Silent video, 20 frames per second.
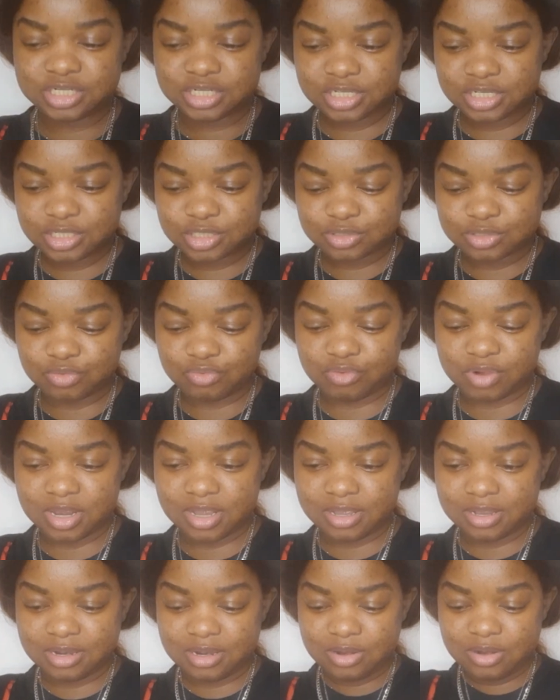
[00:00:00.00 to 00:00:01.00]
she's
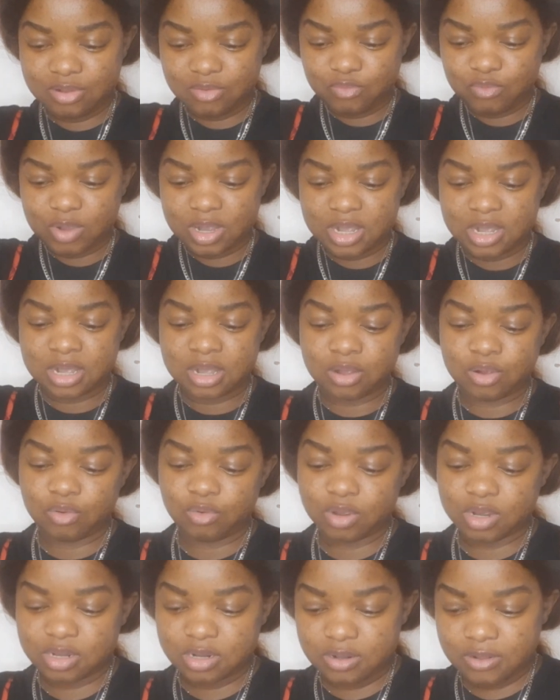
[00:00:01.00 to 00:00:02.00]
great.
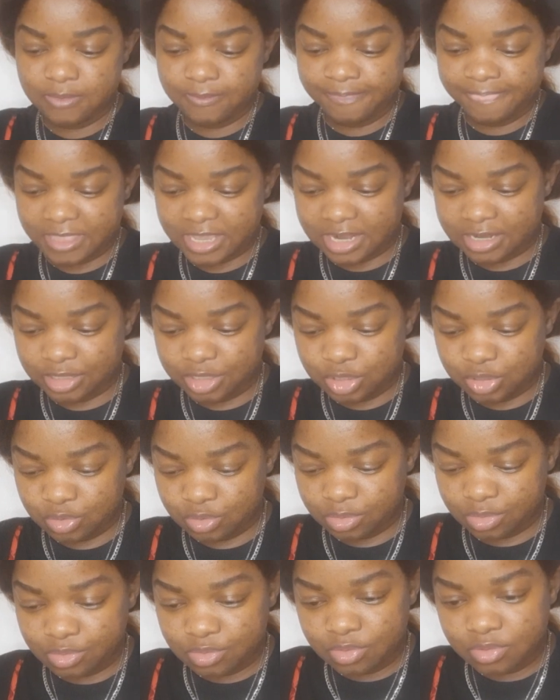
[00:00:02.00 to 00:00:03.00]
Wow. And
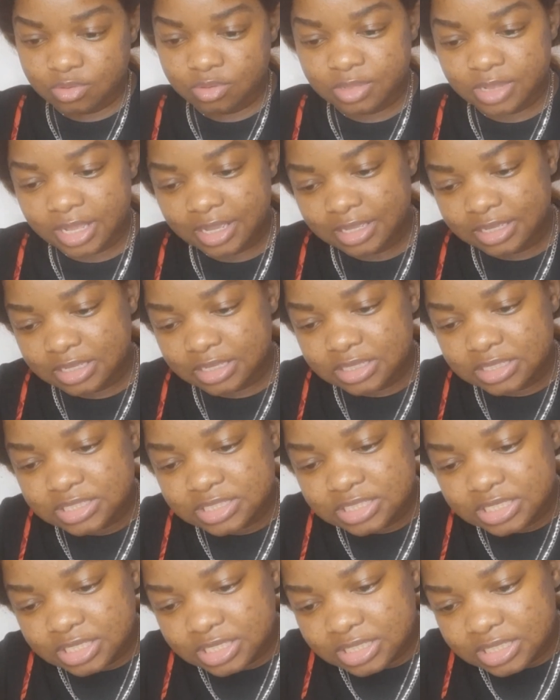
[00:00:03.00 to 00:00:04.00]
cute little like
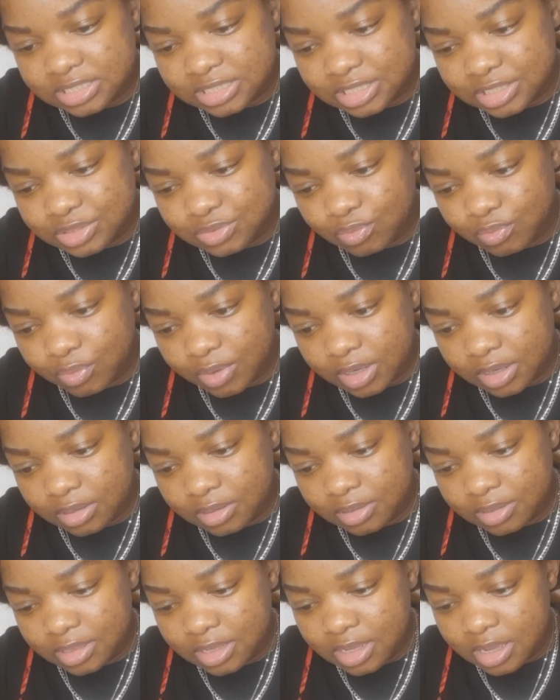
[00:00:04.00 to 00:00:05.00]
stickers as
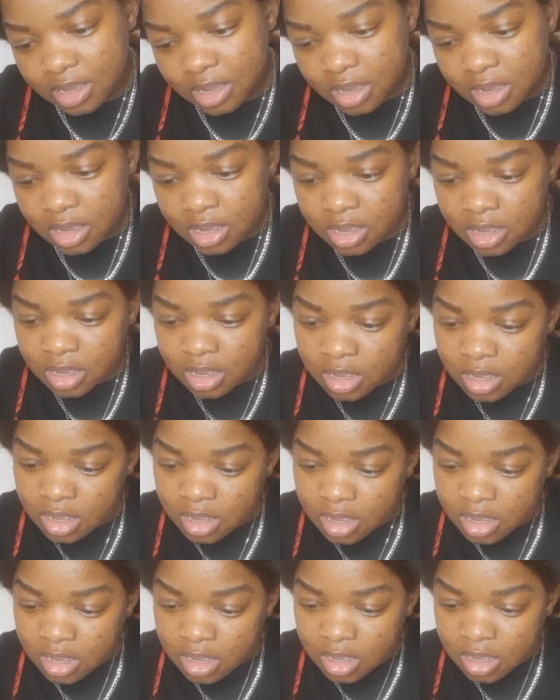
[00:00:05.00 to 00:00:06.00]
well.
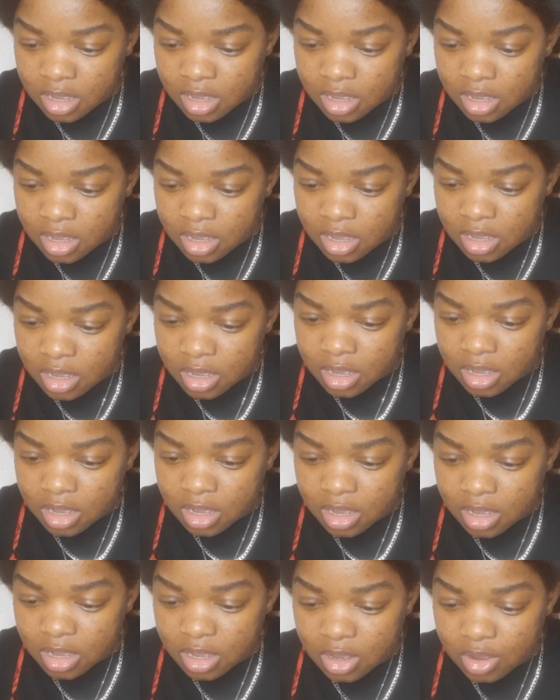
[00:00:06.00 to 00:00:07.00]

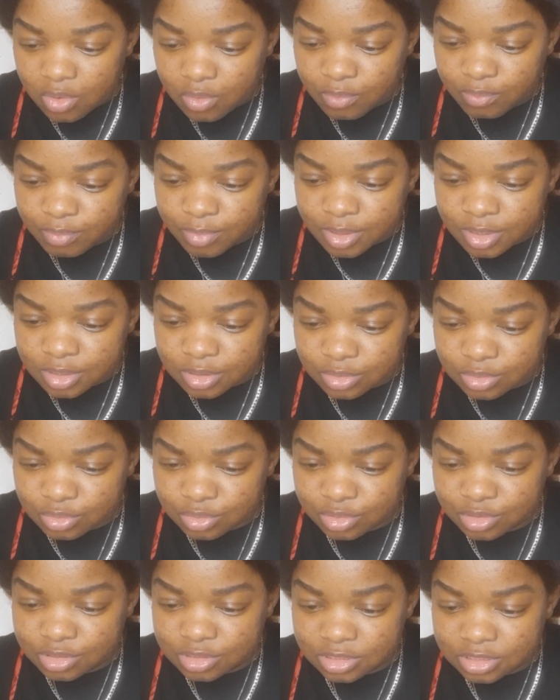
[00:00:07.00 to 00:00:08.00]
Oh my
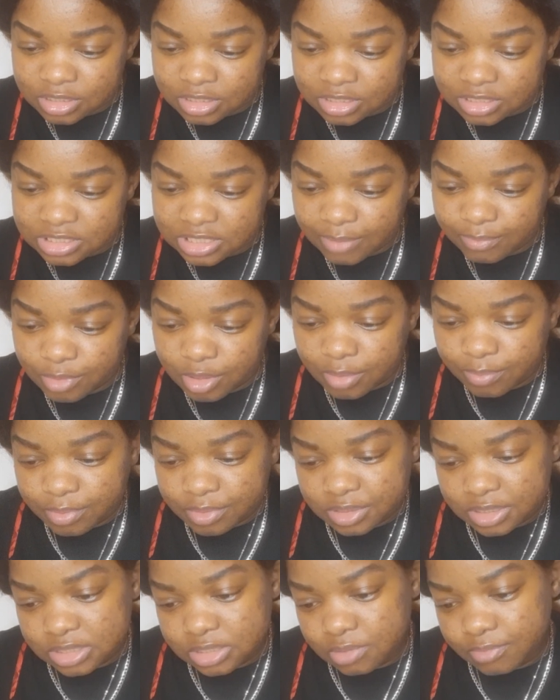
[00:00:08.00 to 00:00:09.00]
goodness. I'm gonna
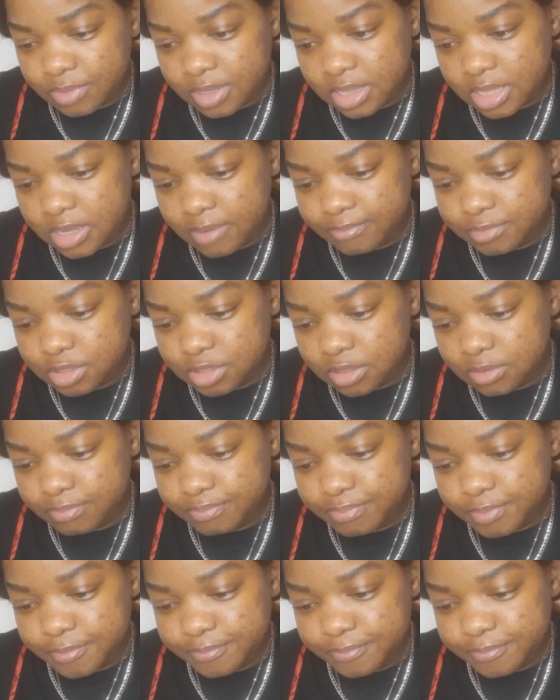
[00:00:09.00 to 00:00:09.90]
put these on my laptop.